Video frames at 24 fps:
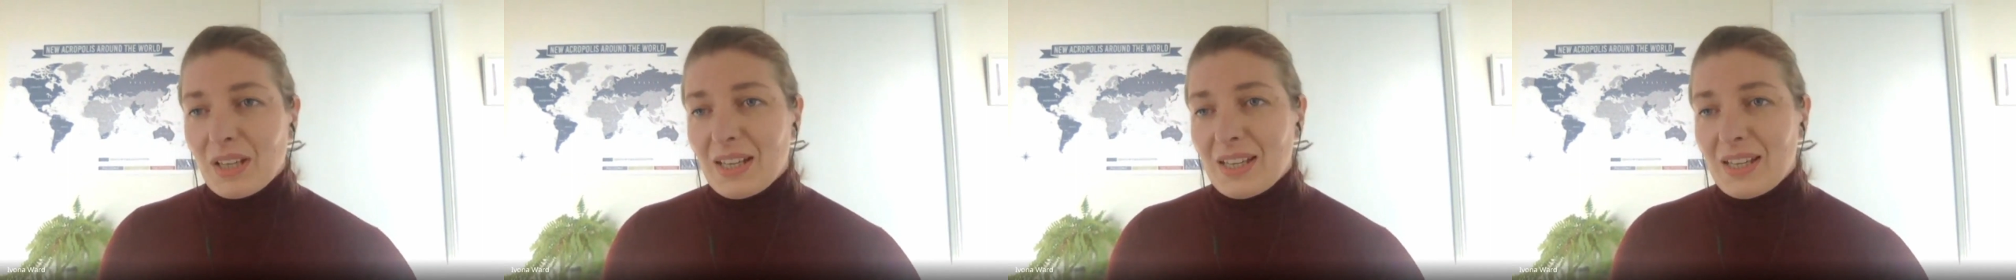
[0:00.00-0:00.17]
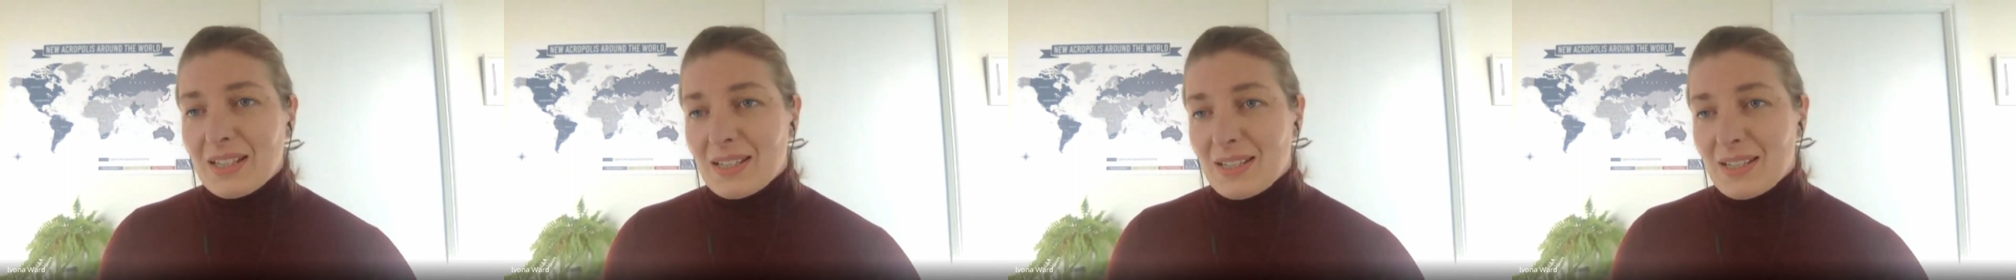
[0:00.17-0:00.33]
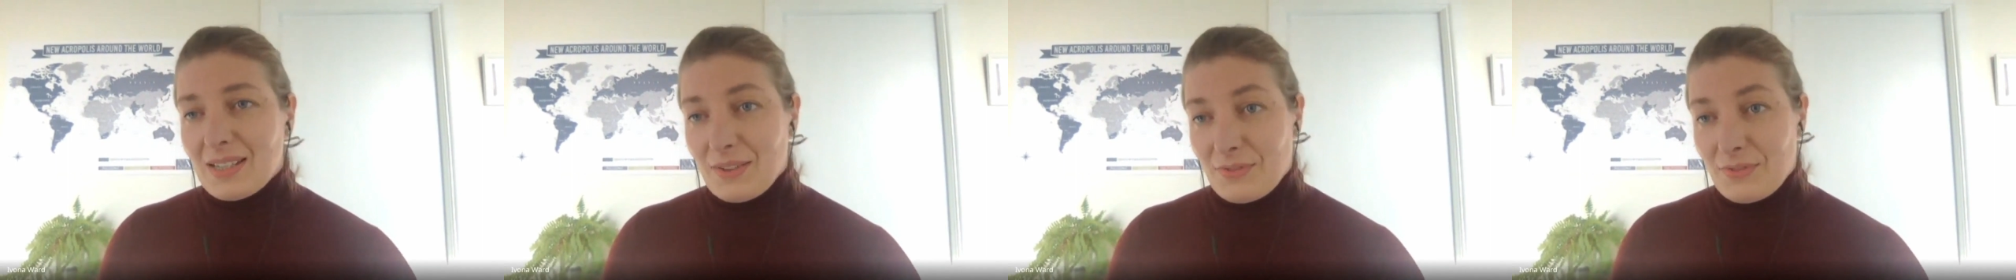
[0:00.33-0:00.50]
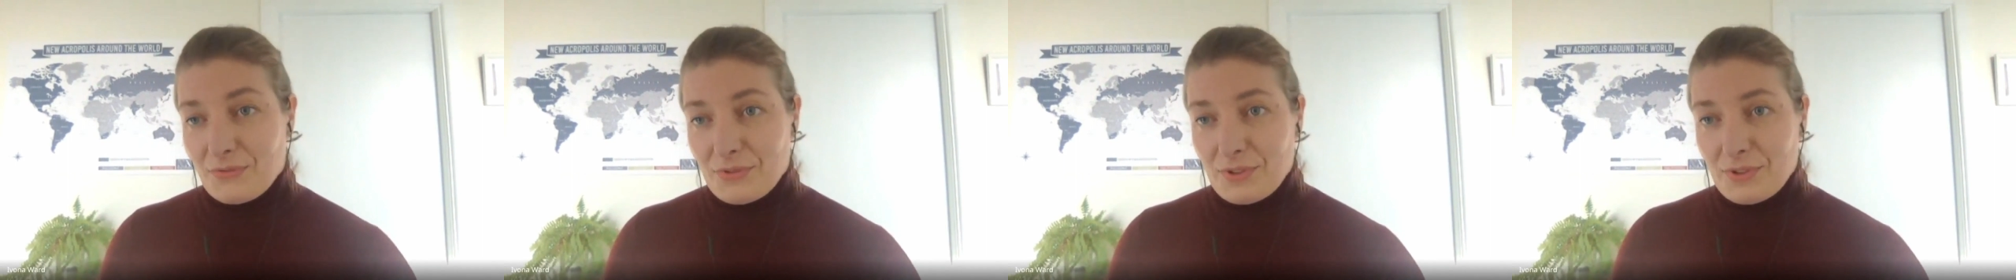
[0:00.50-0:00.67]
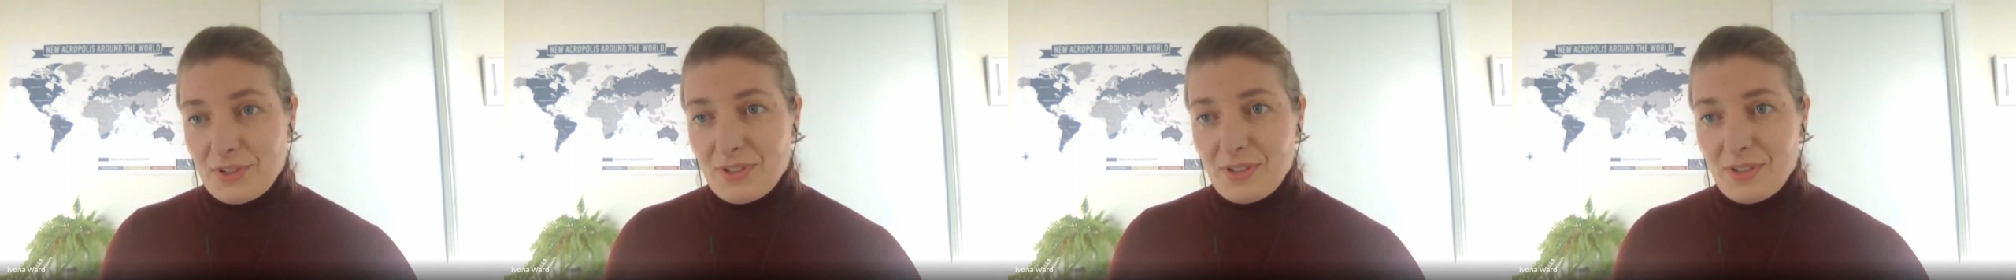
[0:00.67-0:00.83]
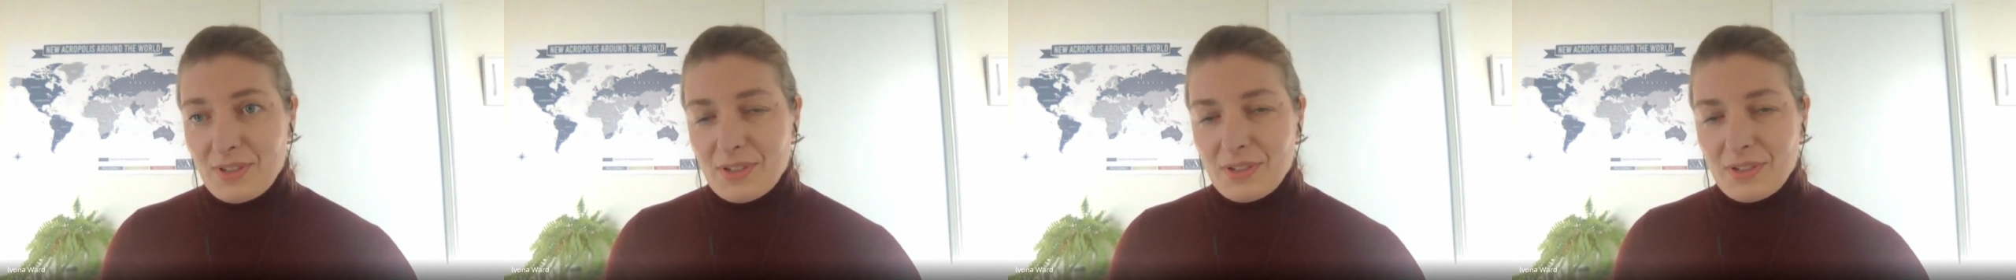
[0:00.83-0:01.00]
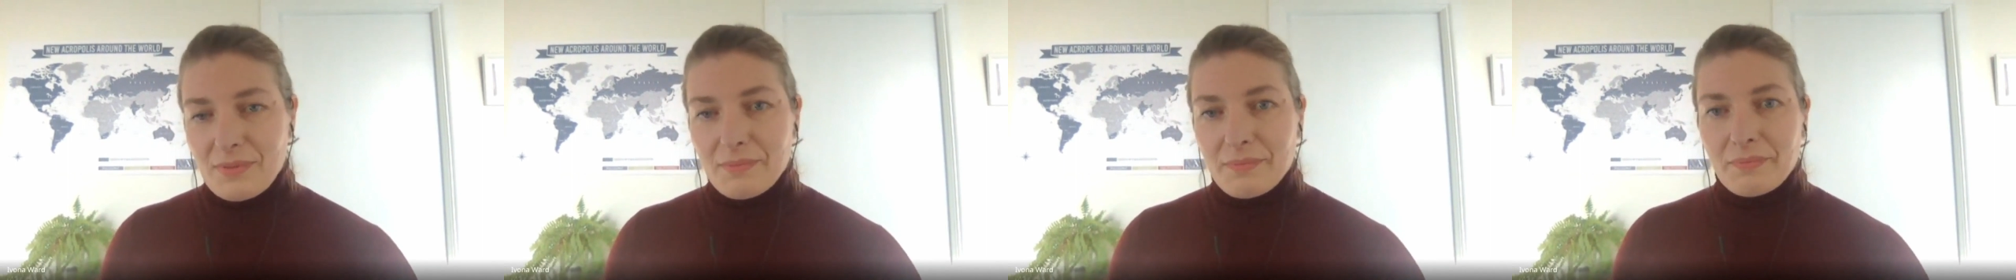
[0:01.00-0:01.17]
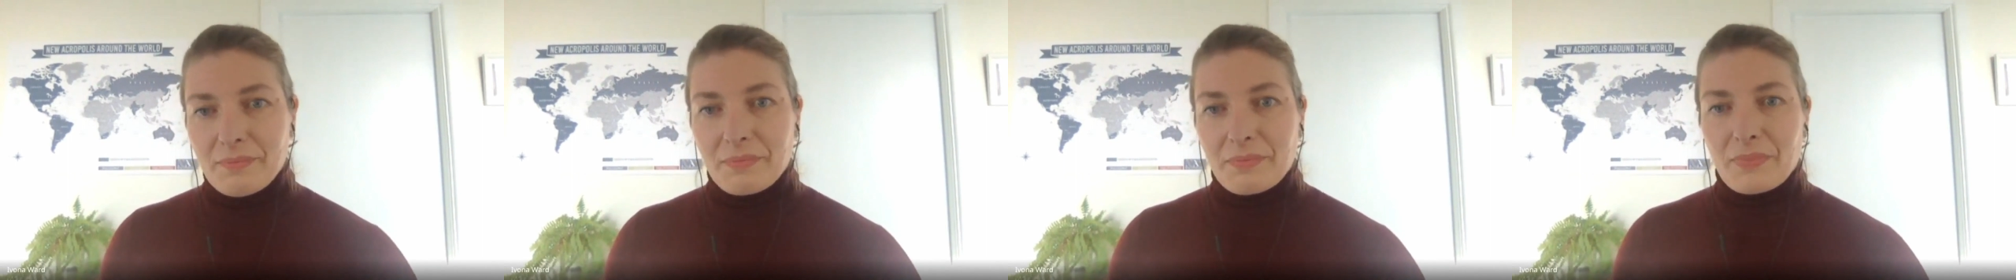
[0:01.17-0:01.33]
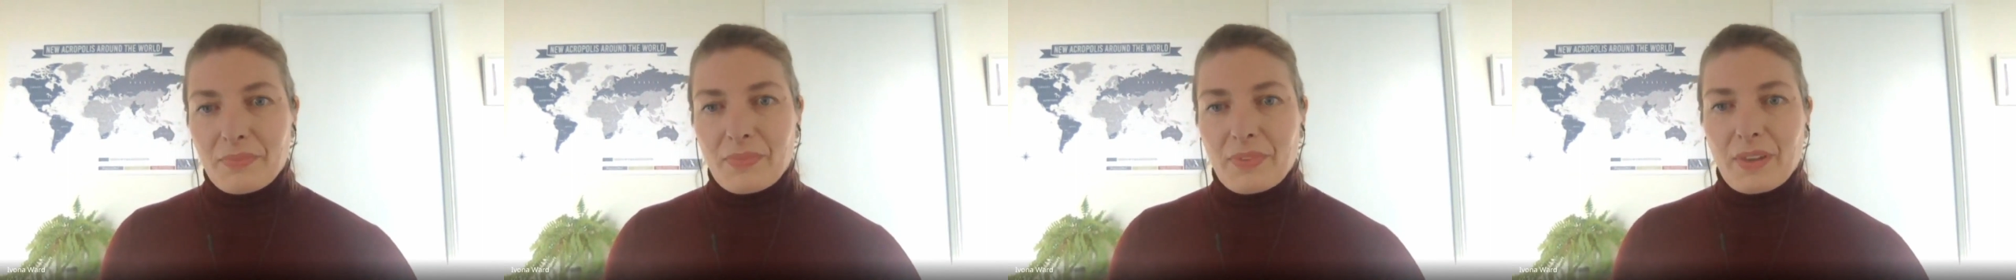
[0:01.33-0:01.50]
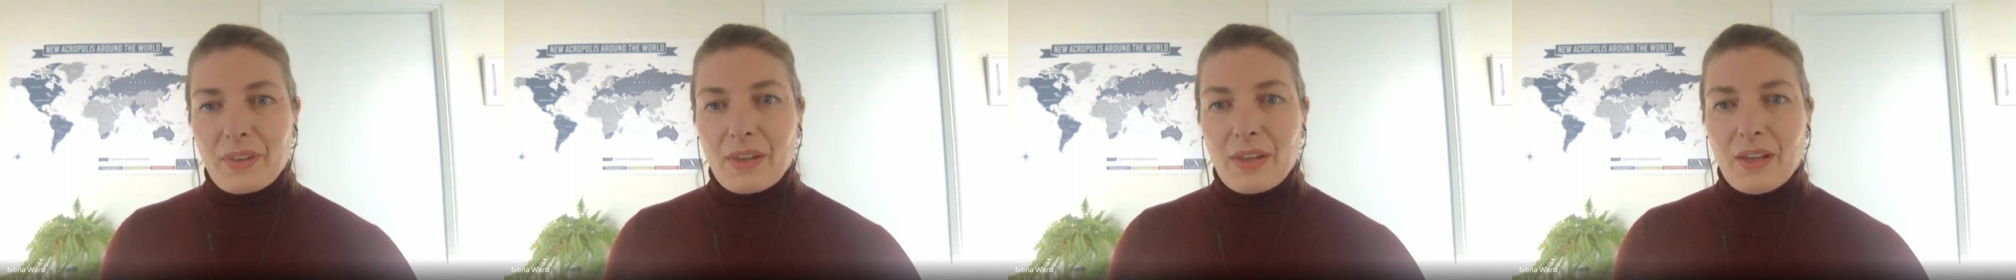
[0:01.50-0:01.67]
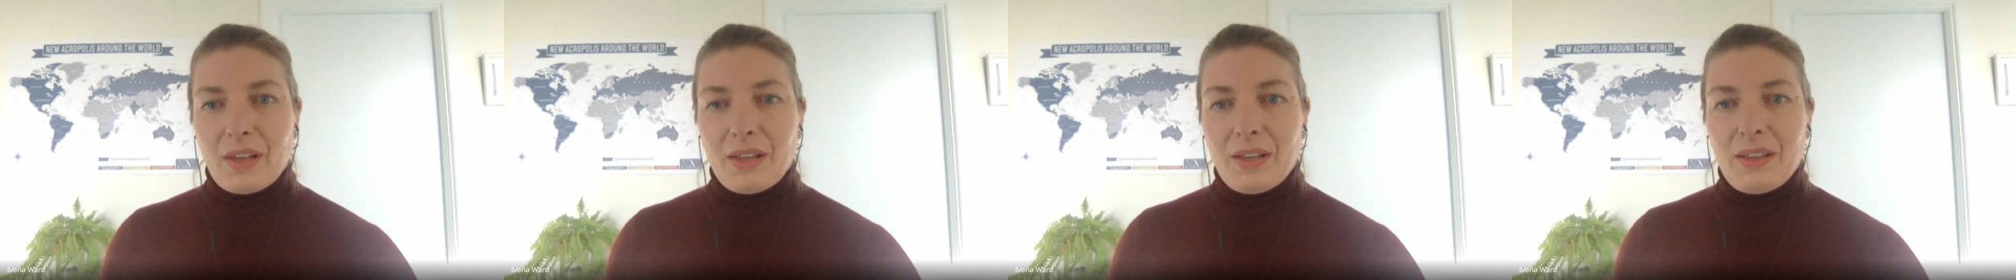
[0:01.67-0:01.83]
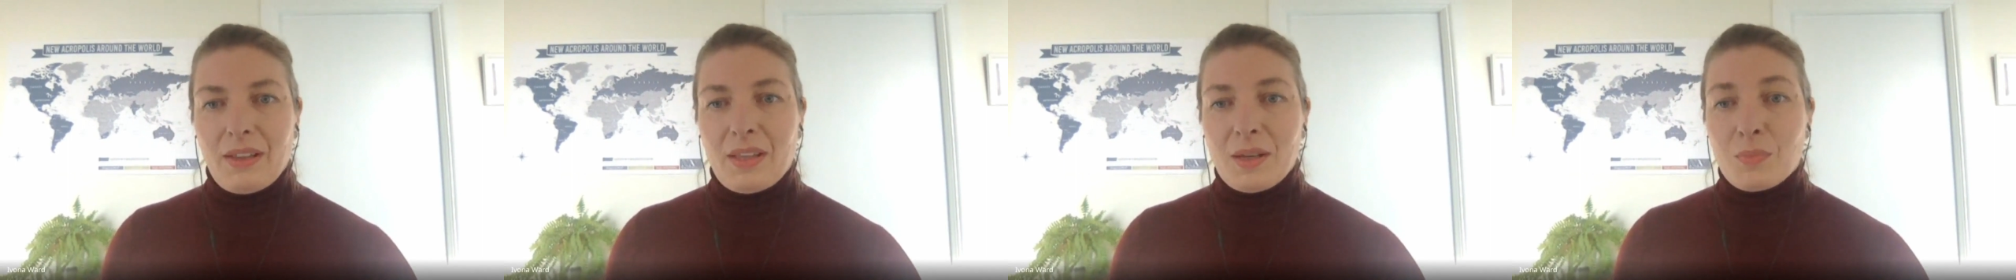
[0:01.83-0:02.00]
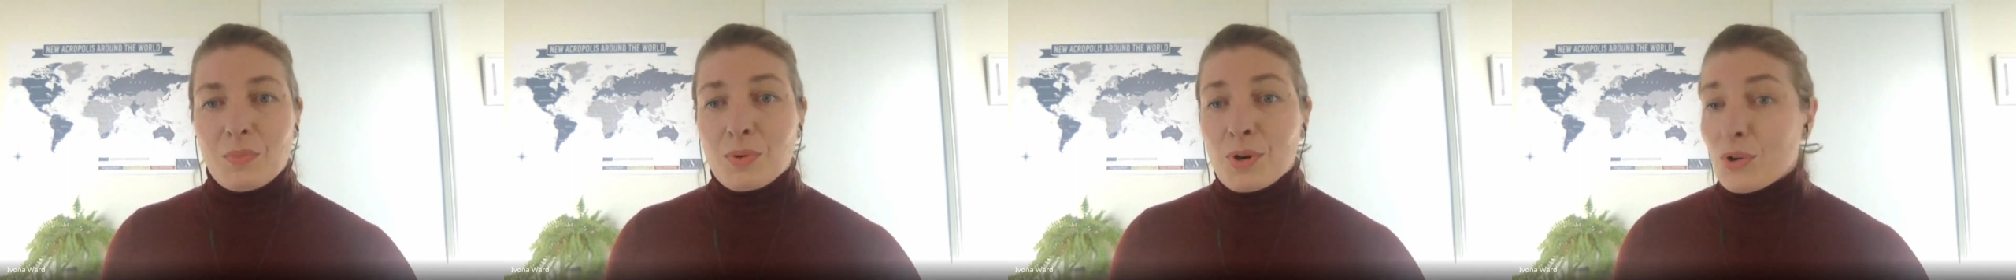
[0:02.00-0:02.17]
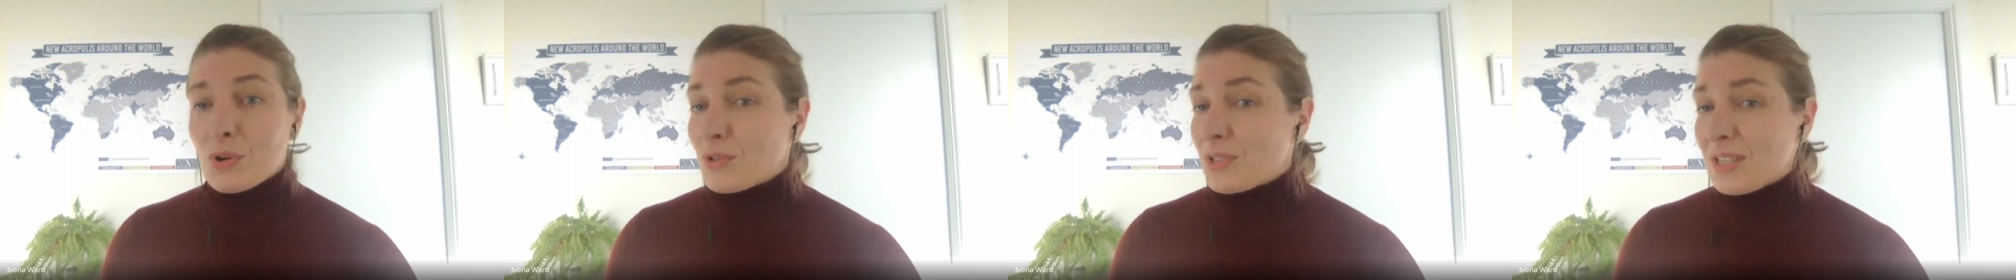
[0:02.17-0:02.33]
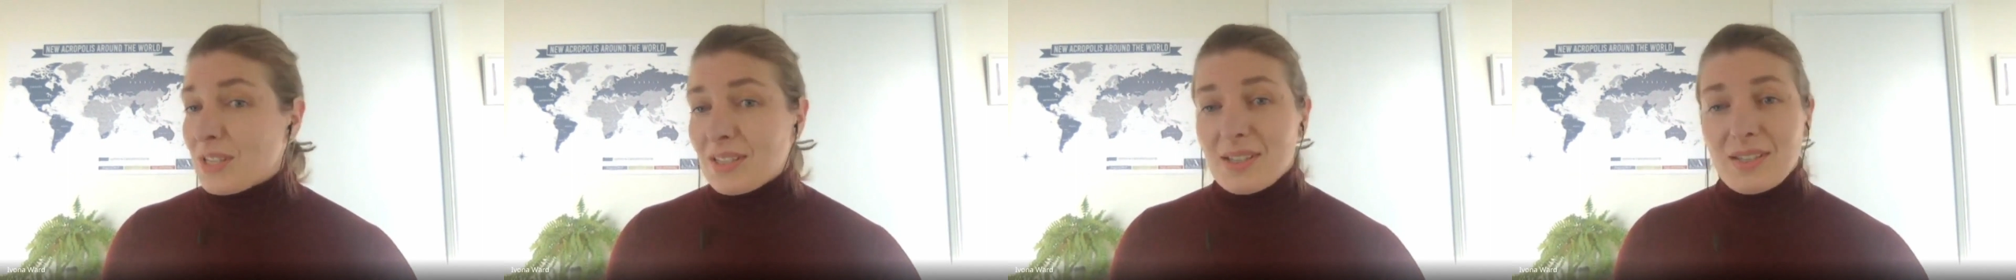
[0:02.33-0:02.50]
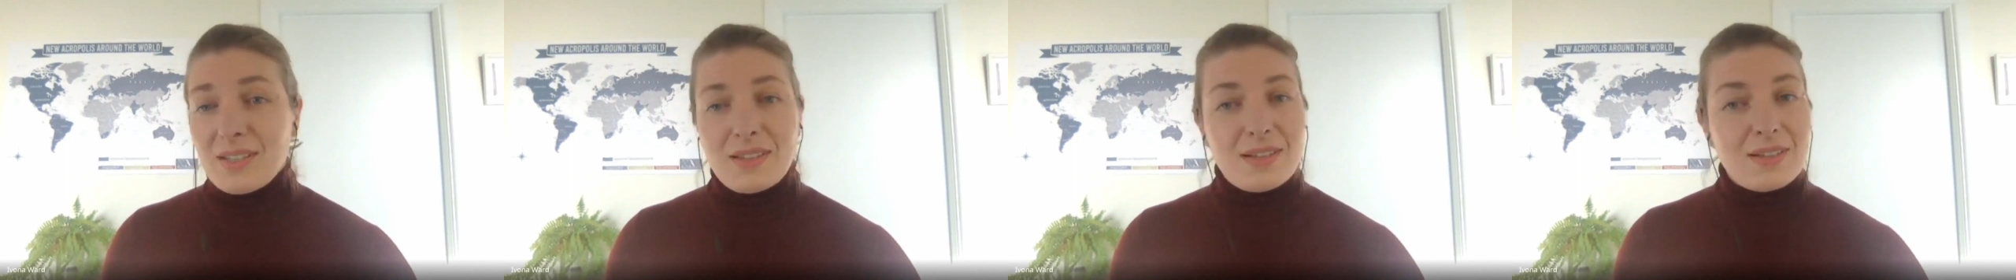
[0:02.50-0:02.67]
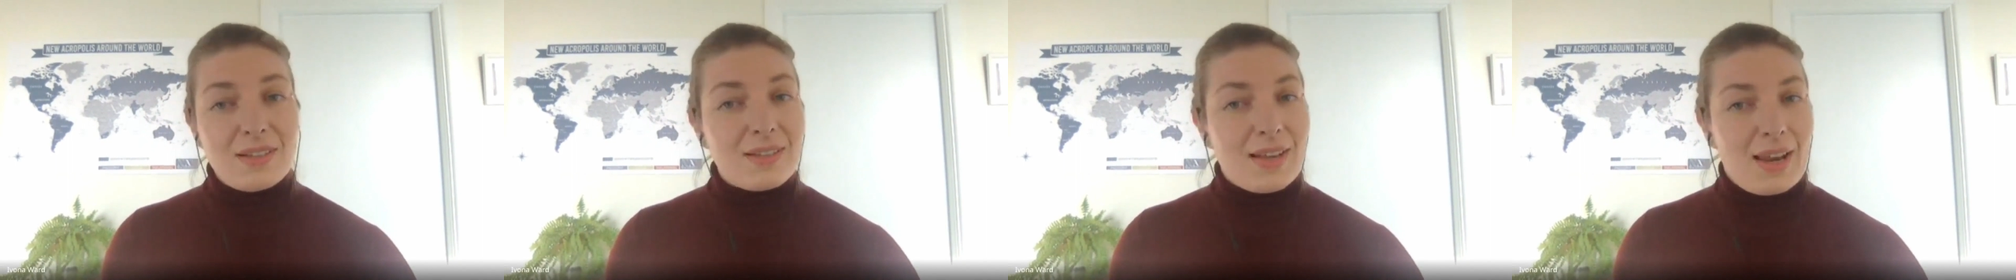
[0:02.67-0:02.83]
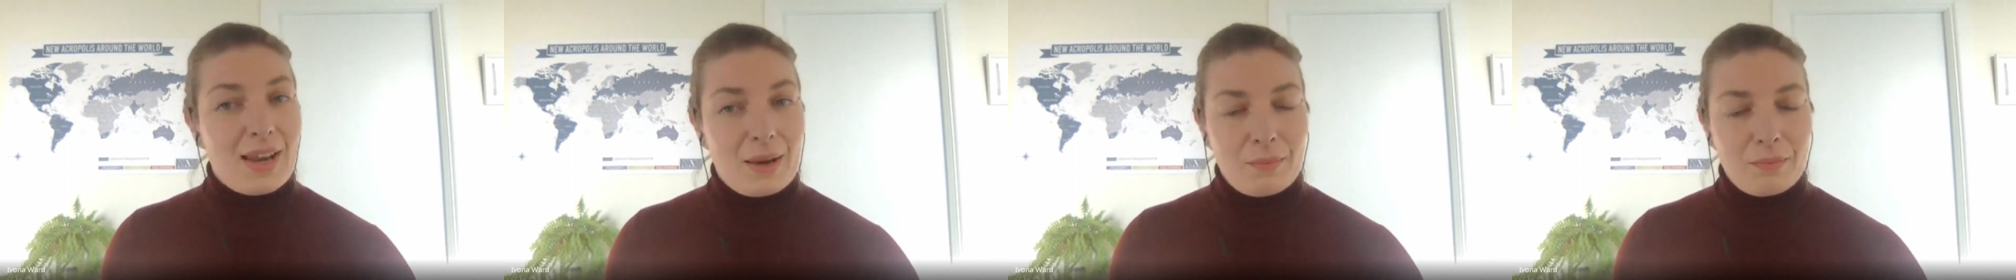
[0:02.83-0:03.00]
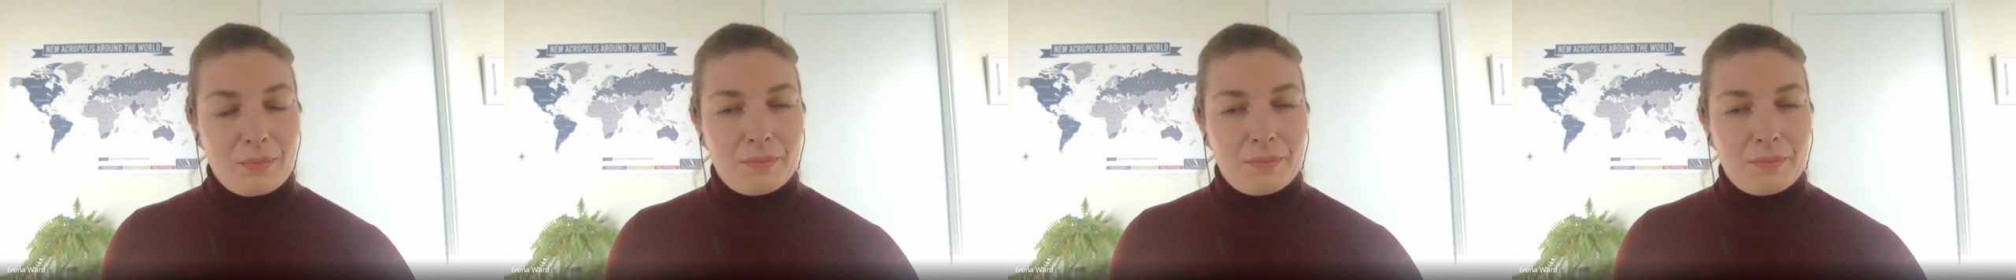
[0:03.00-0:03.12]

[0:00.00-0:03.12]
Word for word: is different, the process is the same